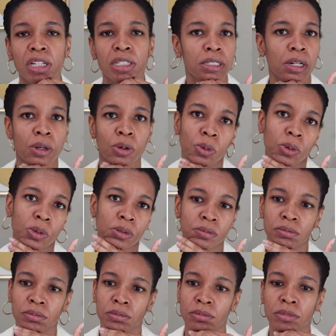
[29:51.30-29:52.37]
That's not cool.
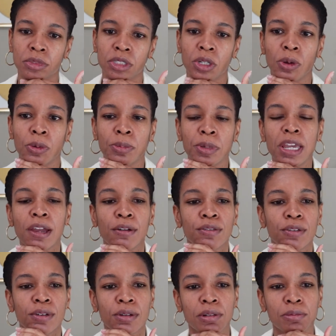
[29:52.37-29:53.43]
So be
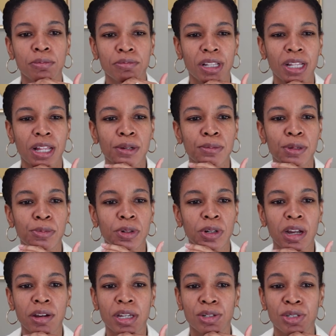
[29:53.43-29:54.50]
careful. A lot of people
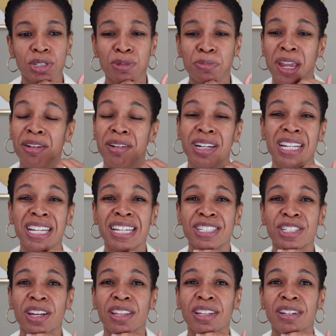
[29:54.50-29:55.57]
are out here just parroting
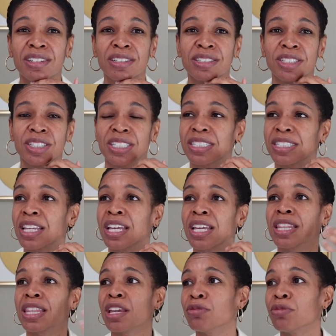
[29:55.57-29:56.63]
each other. Just,
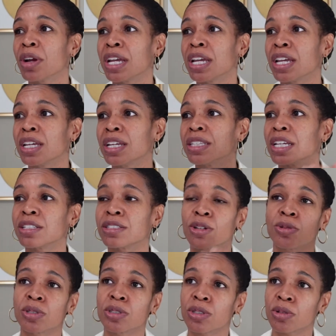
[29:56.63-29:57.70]
they read that
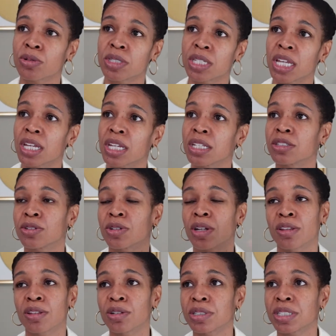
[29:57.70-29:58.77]
so-and-so said, so
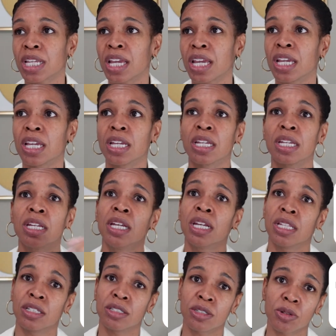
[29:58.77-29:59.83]
now they're saying it.
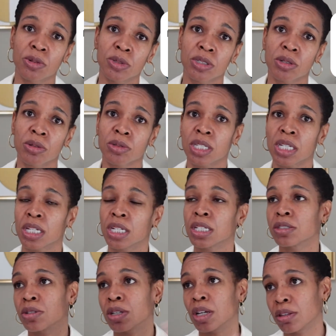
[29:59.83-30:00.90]
And so-and-so said
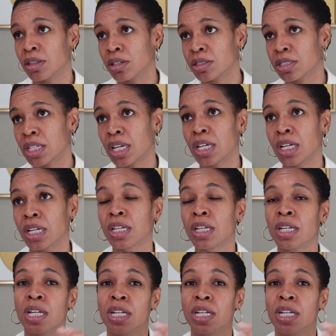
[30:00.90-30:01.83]
it, so now they're saying it.